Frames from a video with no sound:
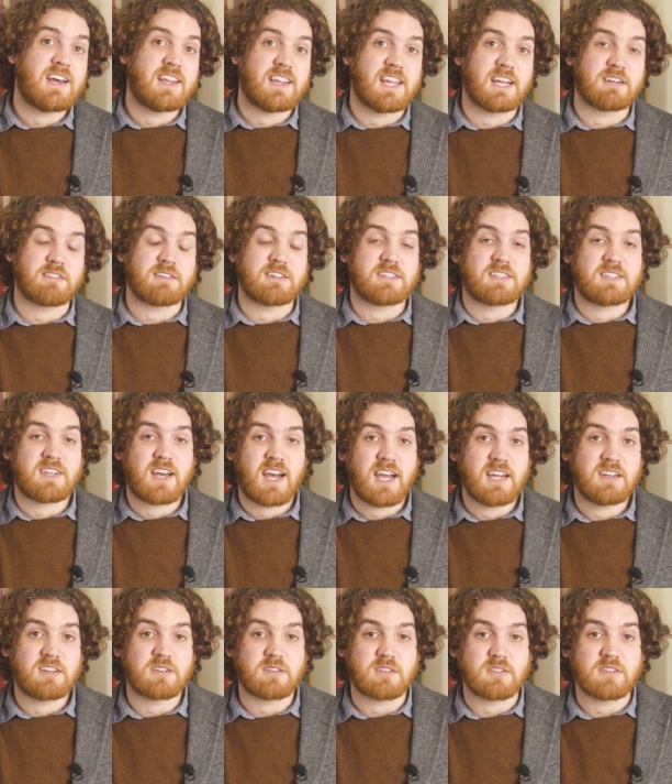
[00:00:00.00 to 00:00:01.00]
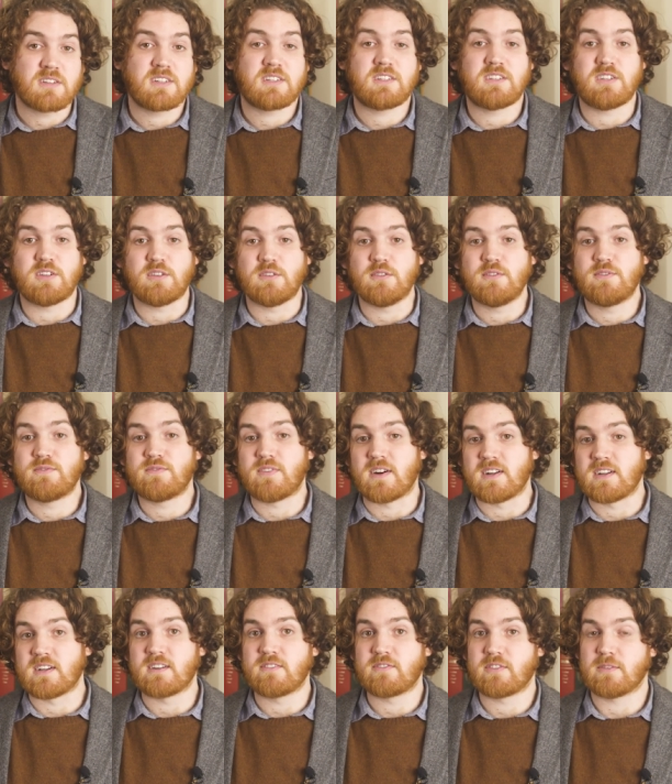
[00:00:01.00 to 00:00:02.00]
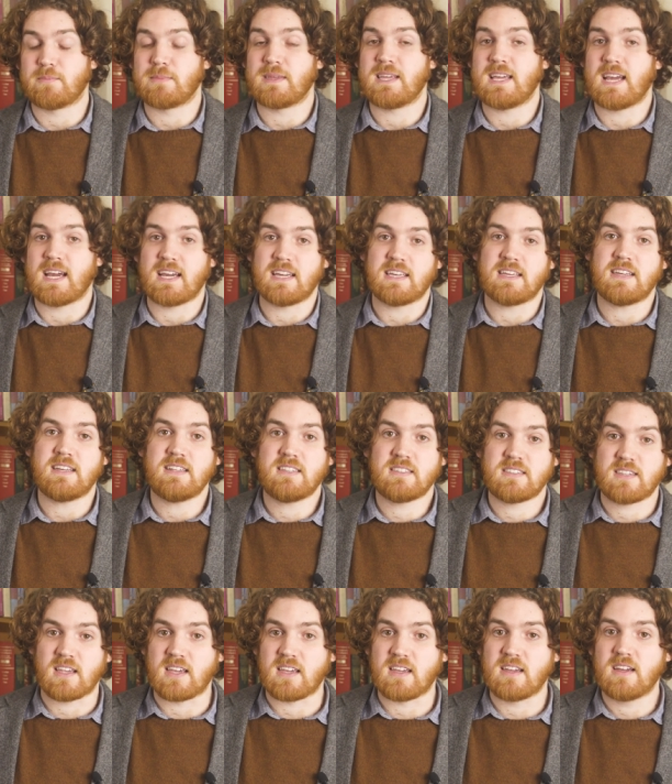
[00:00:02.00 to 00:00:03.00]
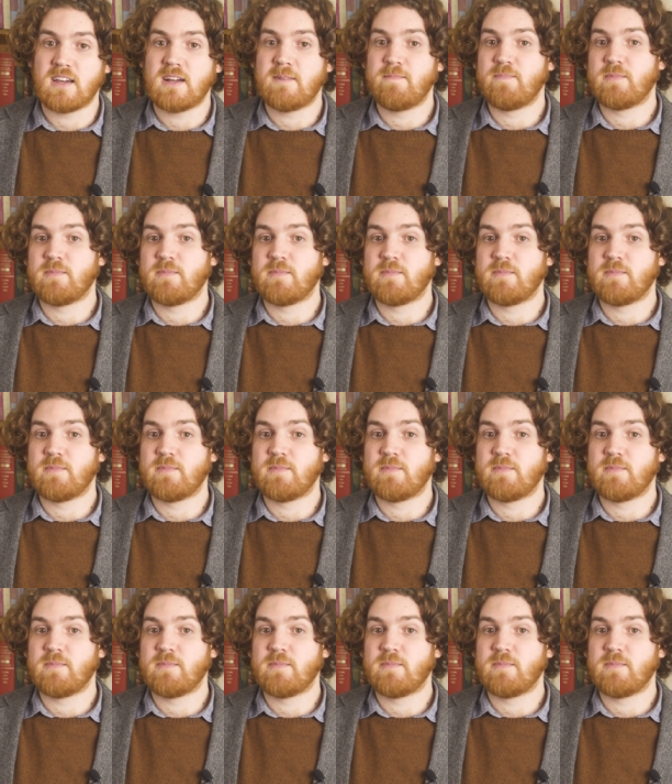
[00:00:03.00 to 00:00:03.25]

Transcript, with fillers: they're entitled to funding from the AEC